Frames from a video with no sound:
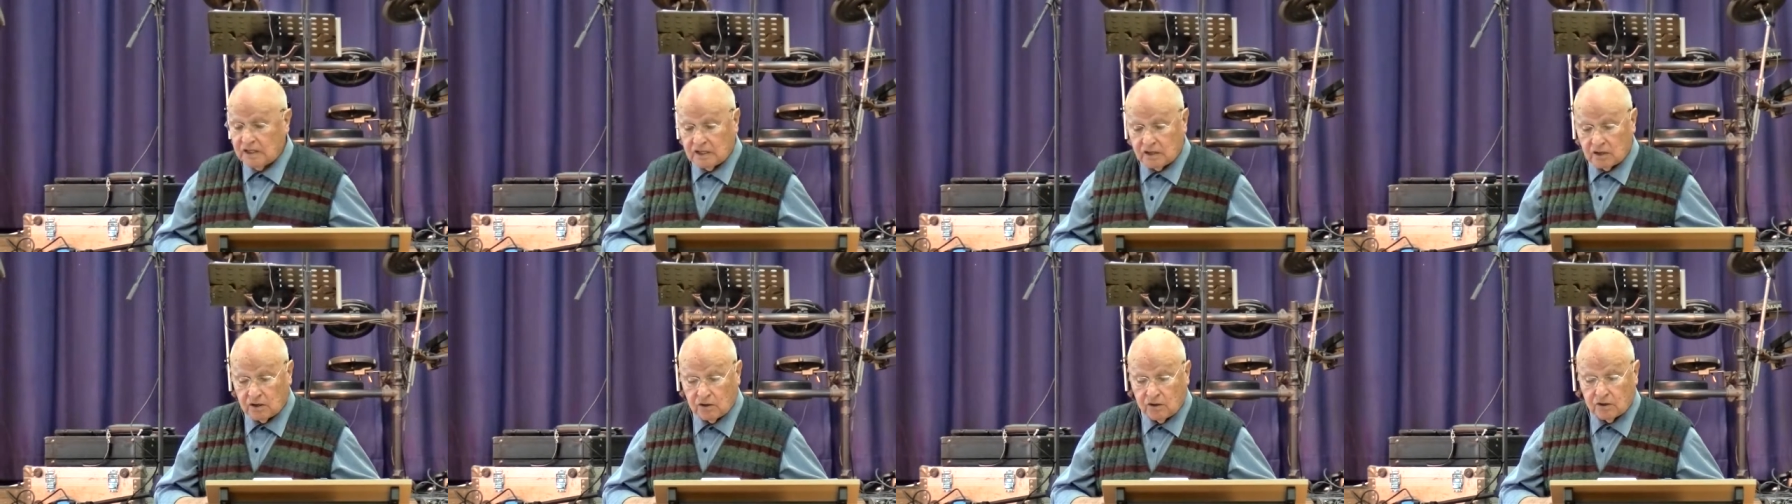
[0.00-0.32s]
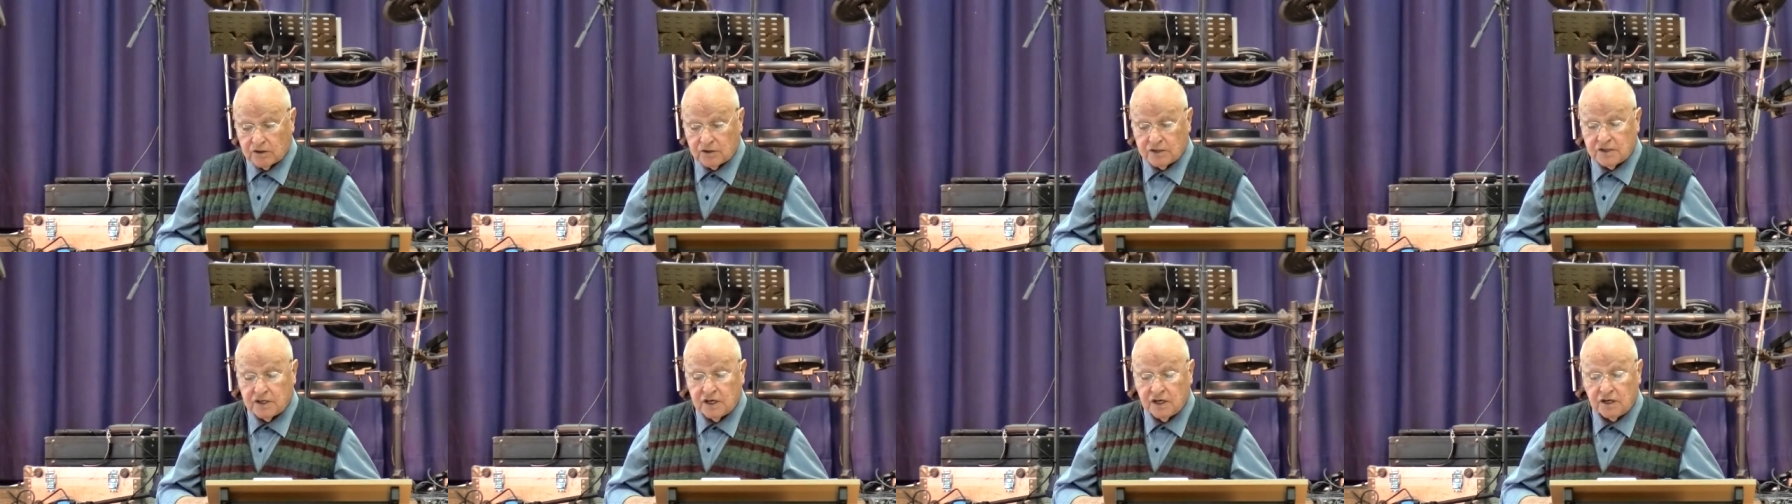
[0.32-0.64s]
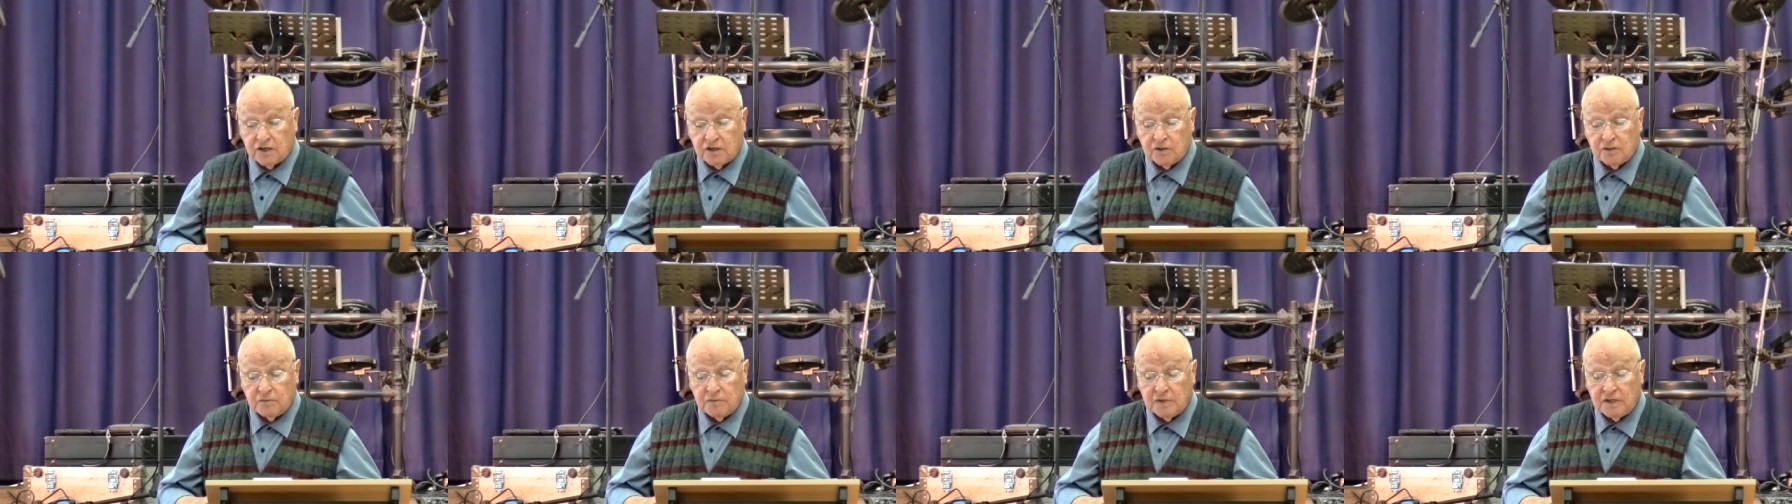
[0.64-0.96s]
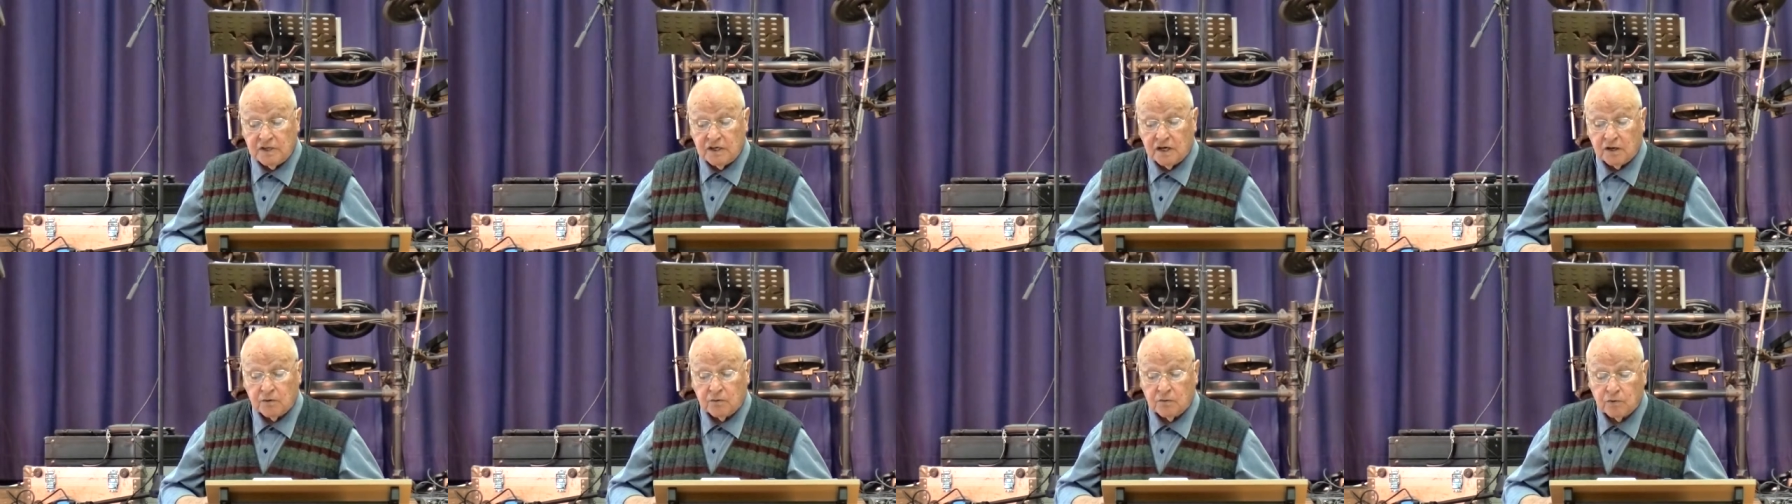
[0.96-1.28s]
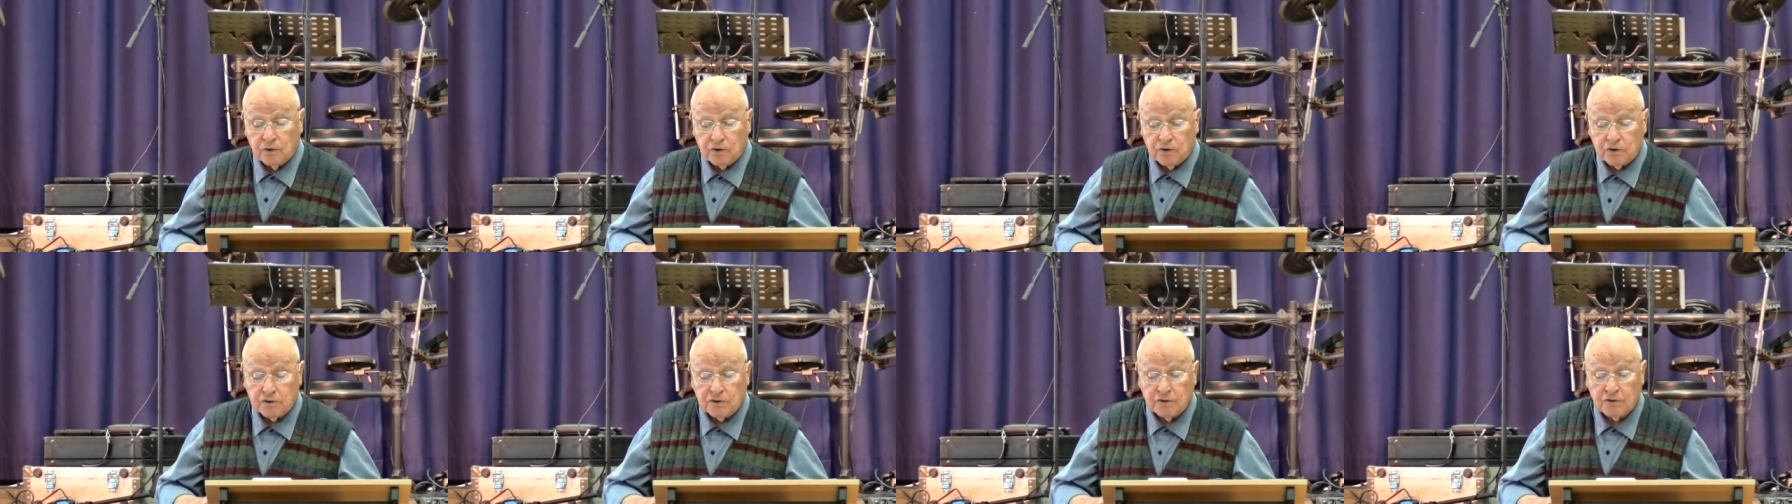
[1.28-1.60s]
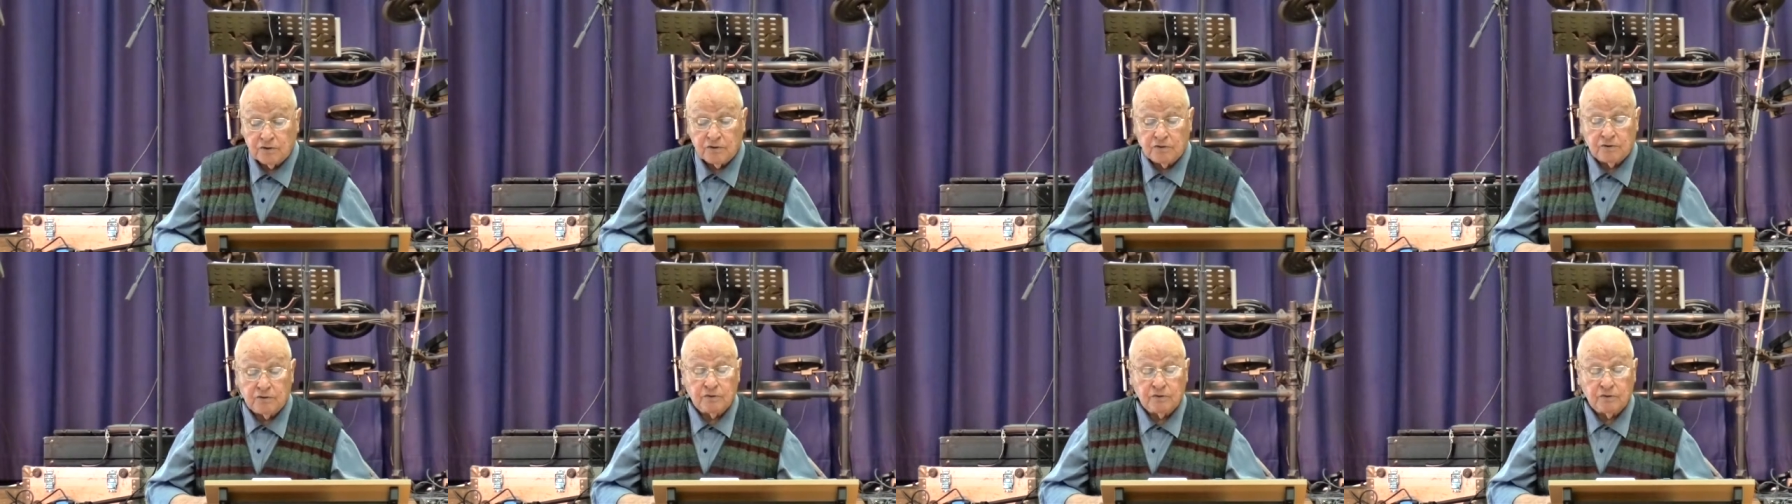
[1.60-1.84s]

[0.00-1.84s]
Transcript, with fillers: The Lord said to me, I want you